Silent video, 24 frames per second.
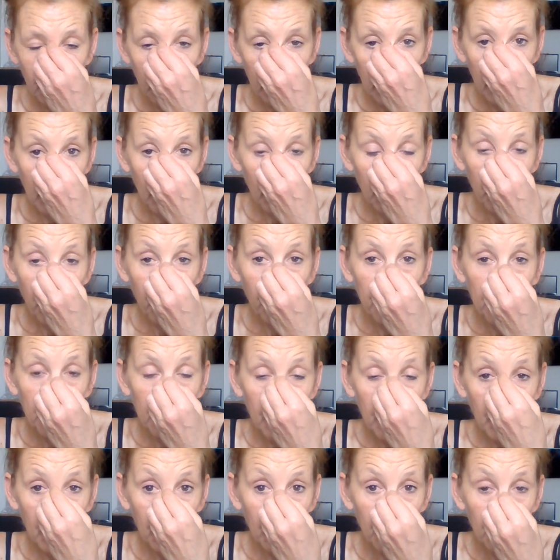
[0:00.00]
You know, movement
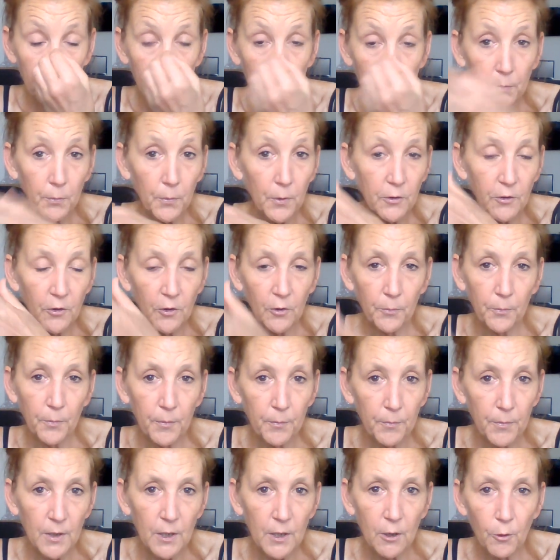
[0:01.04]
disorders, which is,
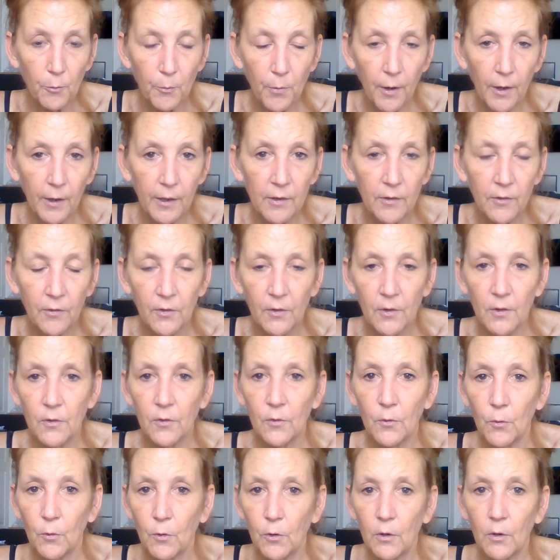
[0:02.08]
you know,
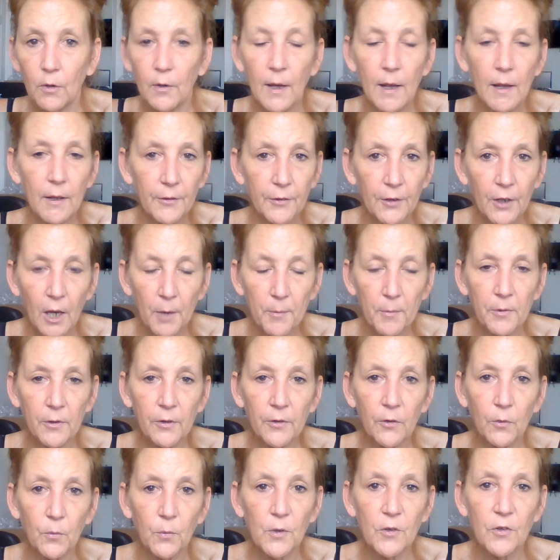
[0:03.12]
Parkinson's or
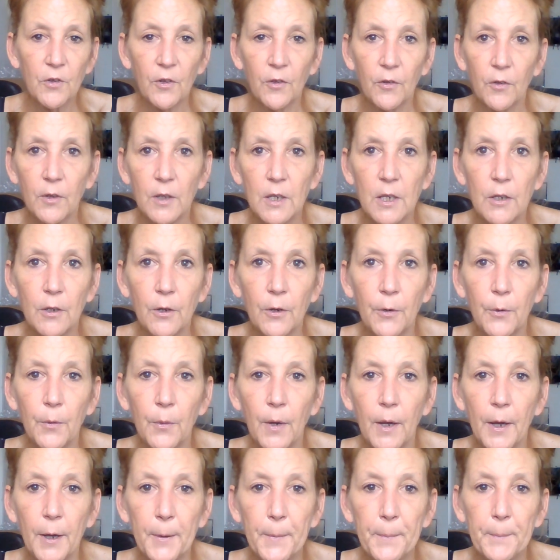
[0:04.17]
Alzheimer's, which is, you know,
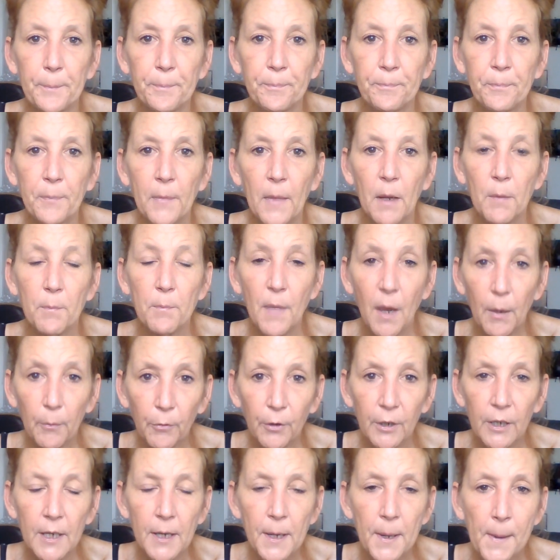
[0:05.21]
um,
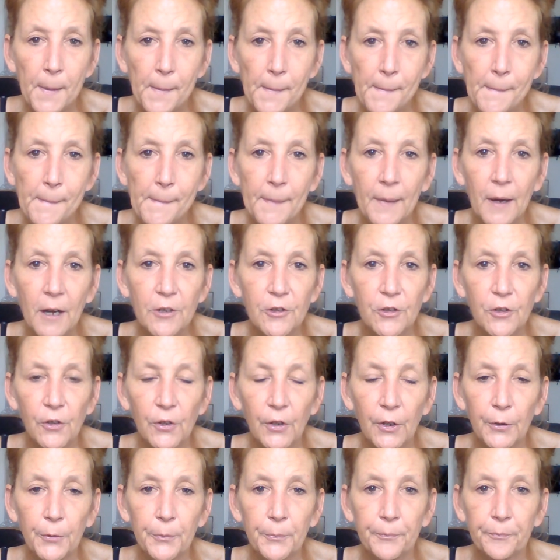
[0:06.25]
memory, as you
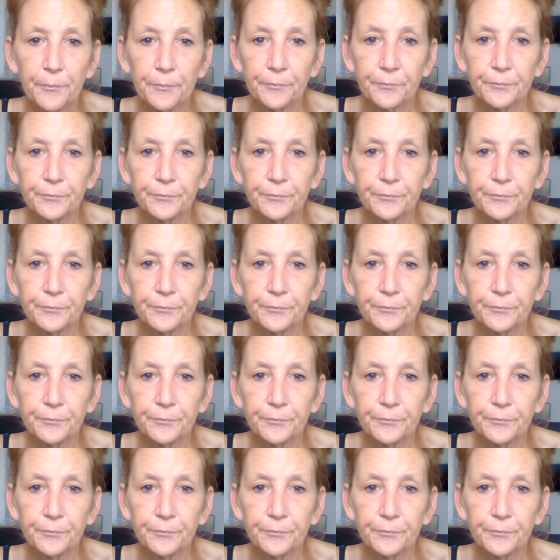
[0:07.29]
know.